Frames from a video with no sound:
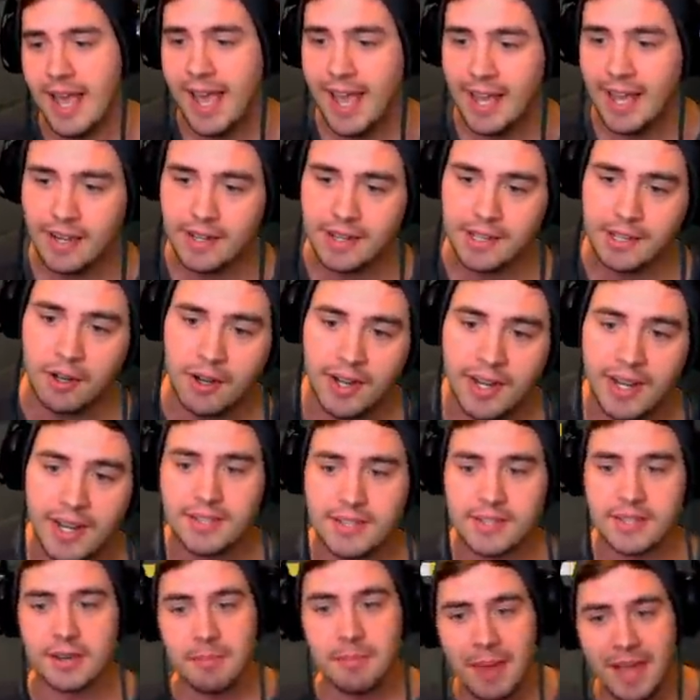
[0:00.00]
Handling on it
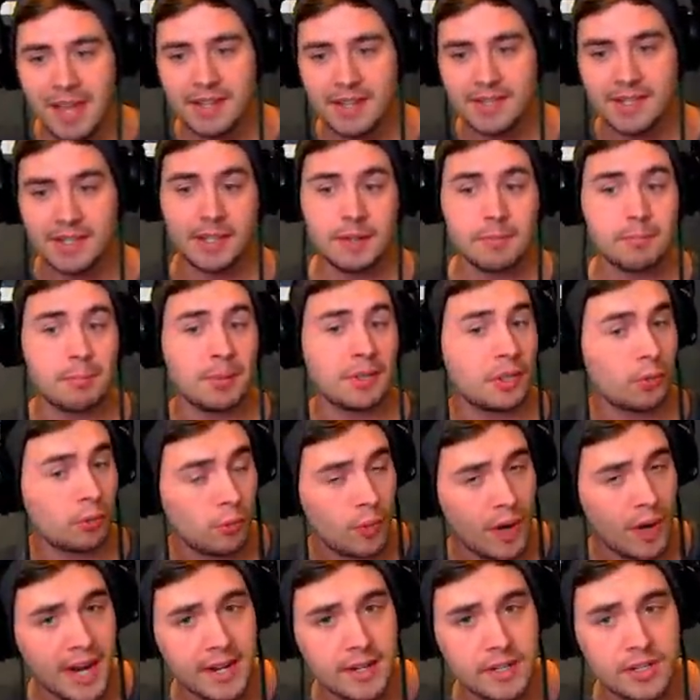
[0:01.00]
isn't amazing, but the
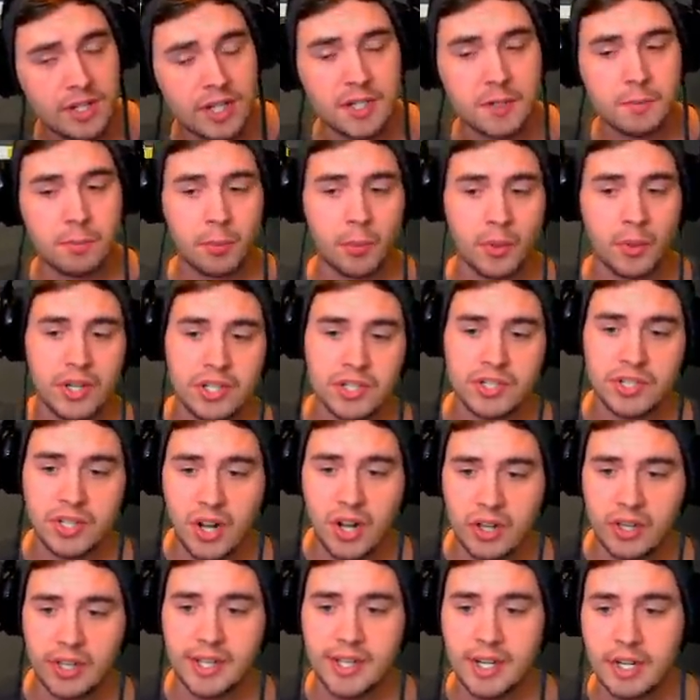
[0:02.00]
range is pretty
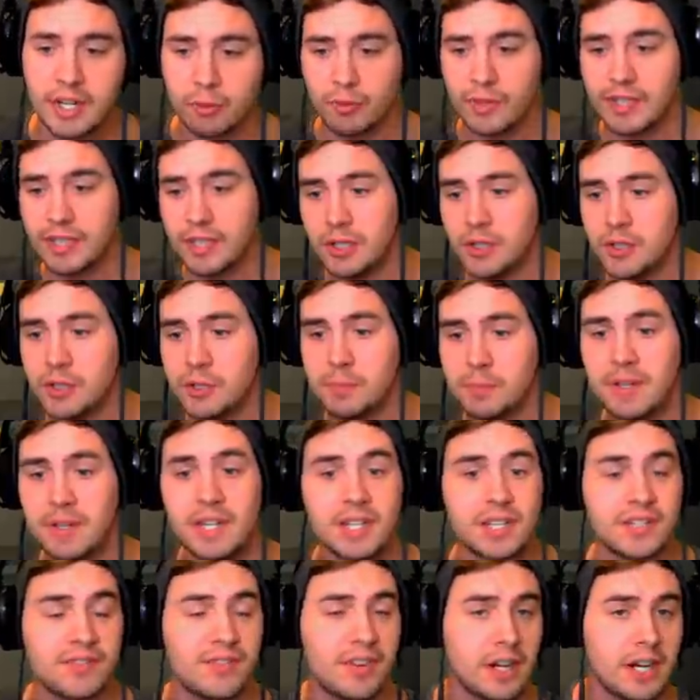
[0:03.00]
solid, reload
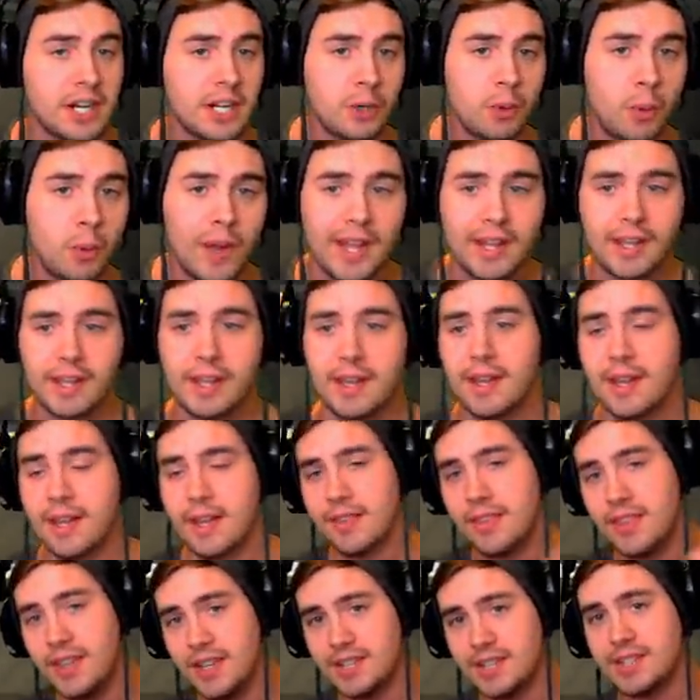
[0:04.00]
speed is very quick.
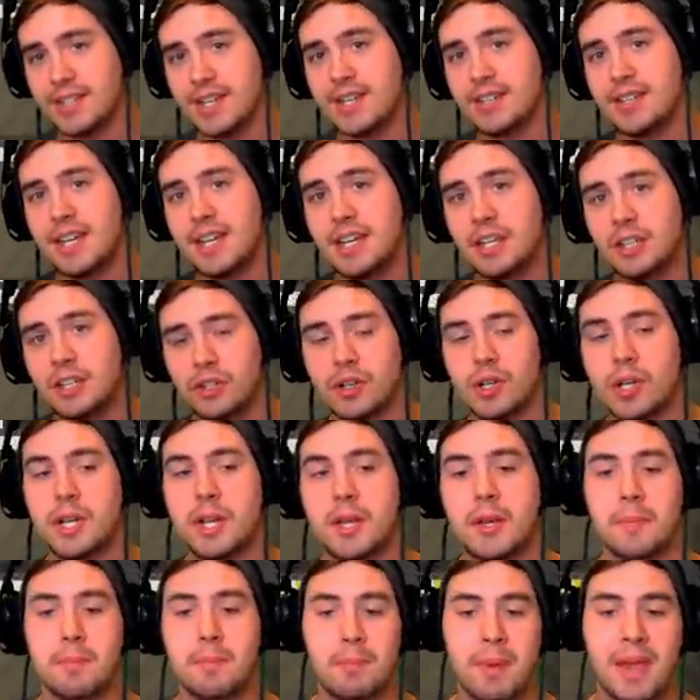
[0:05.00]
This is a
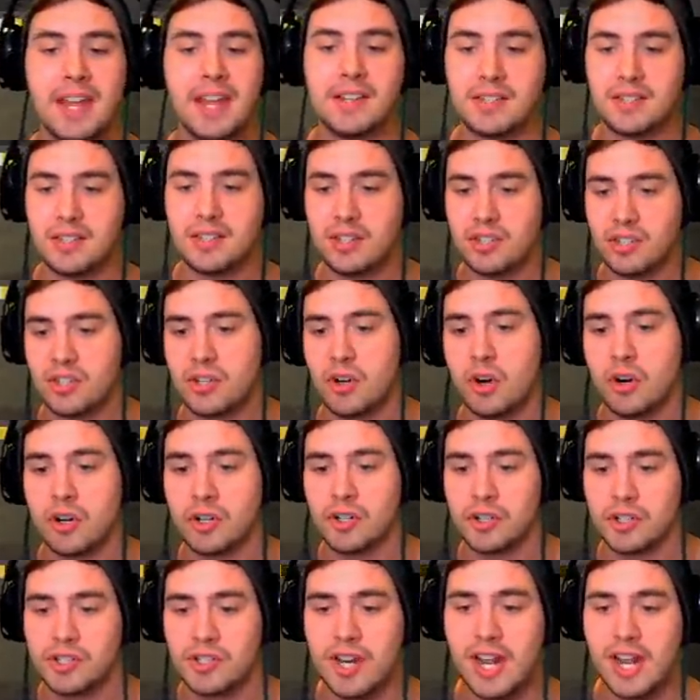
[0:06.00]
good base
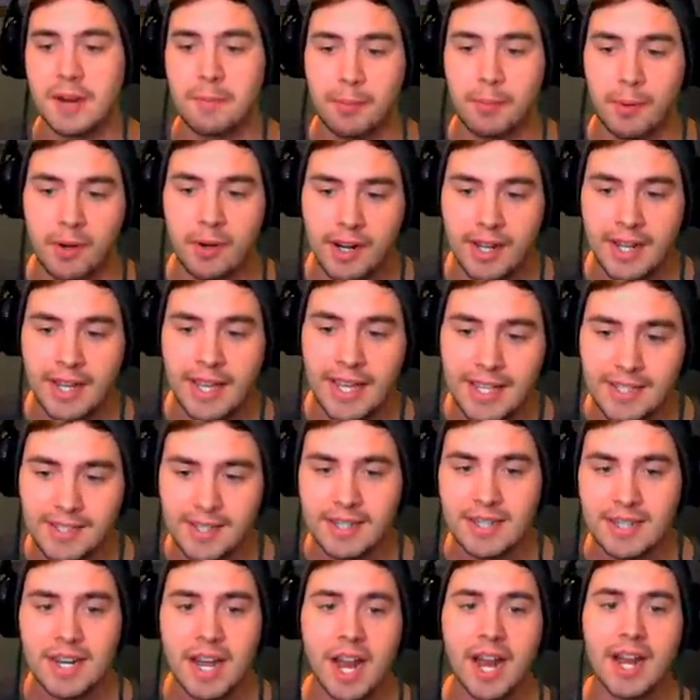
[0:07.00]
starter sniper. It's
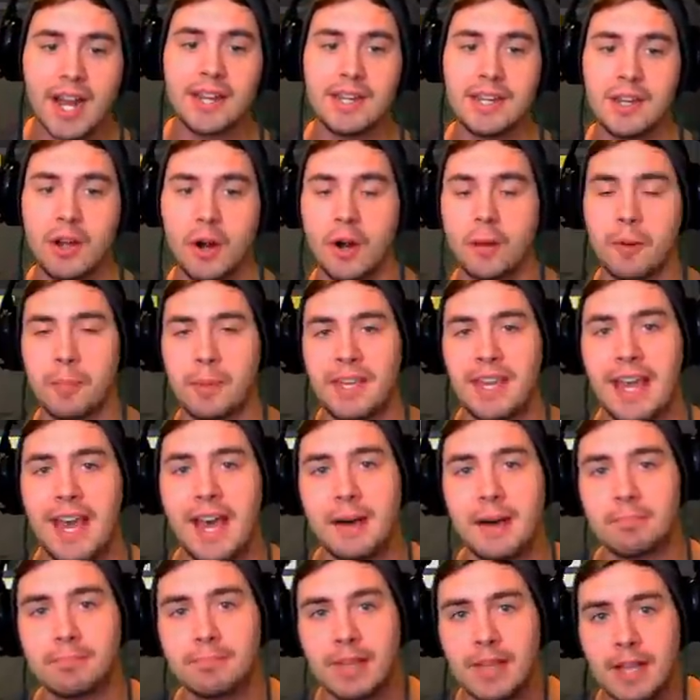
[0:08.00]
a 90
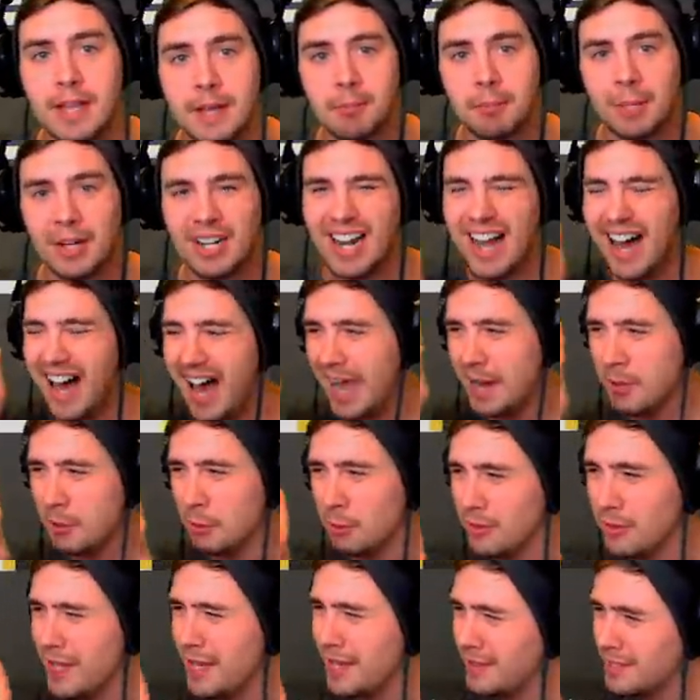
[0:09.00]
RPM, but I
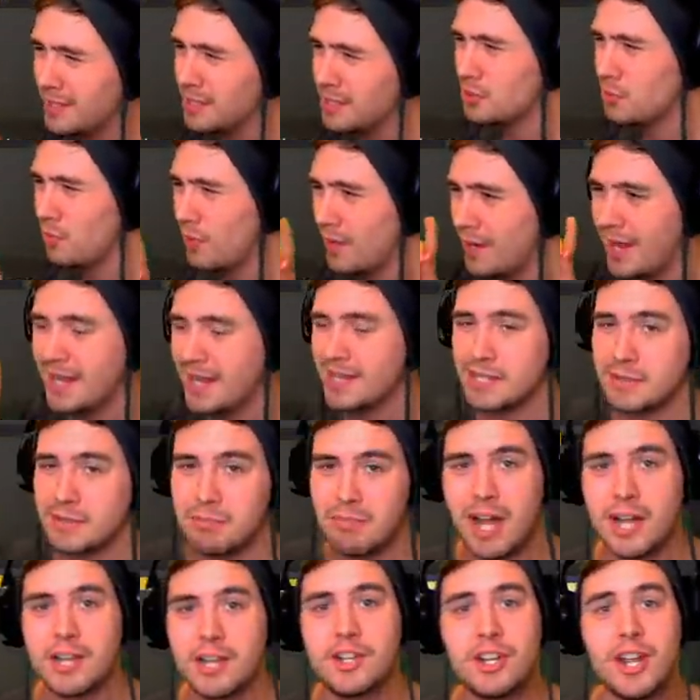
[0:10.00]
don't like this one as
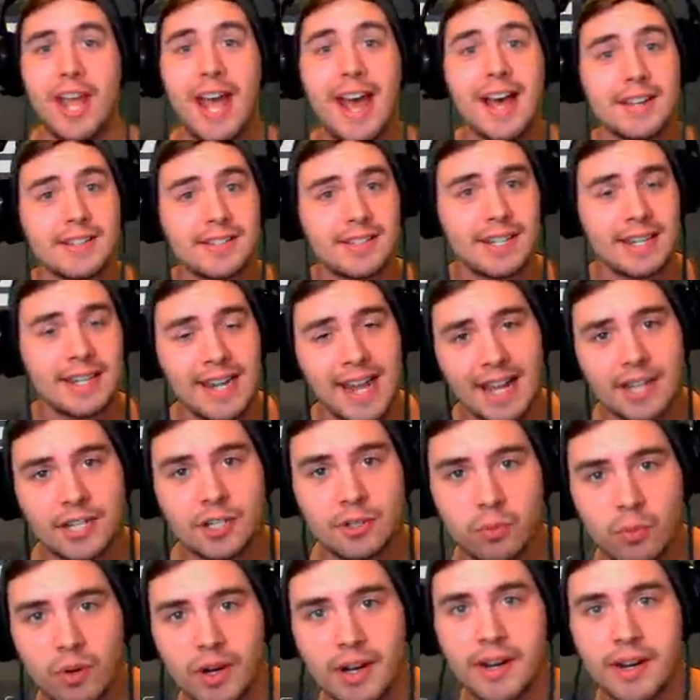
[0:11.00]
much as the
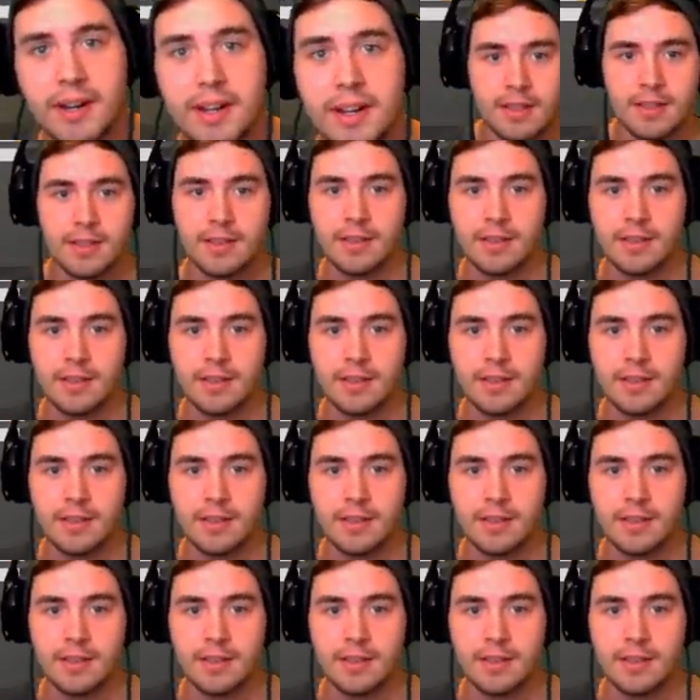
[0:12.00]
next one.